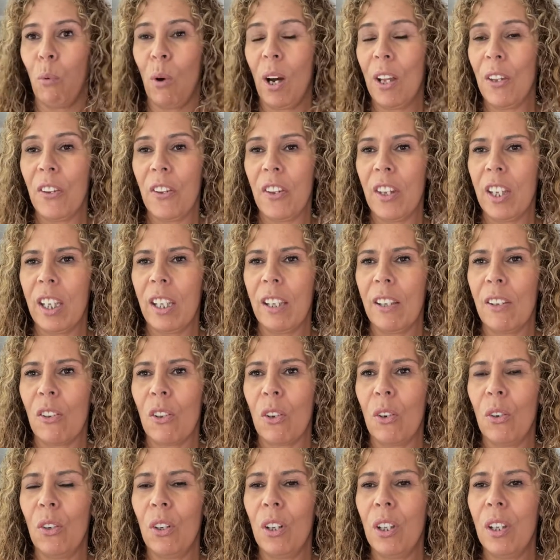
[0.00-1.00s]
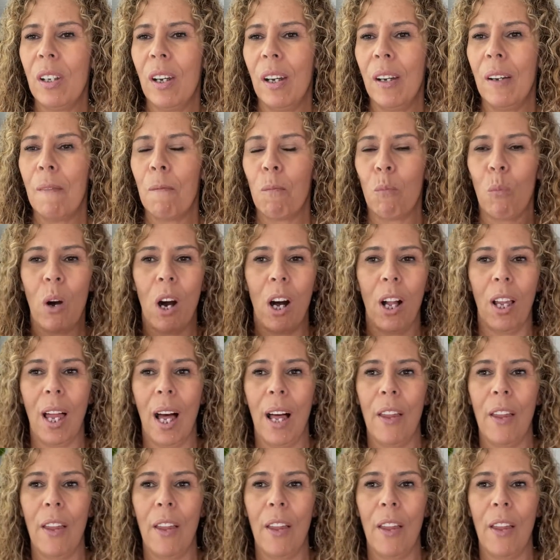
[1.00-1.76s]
one thing is good while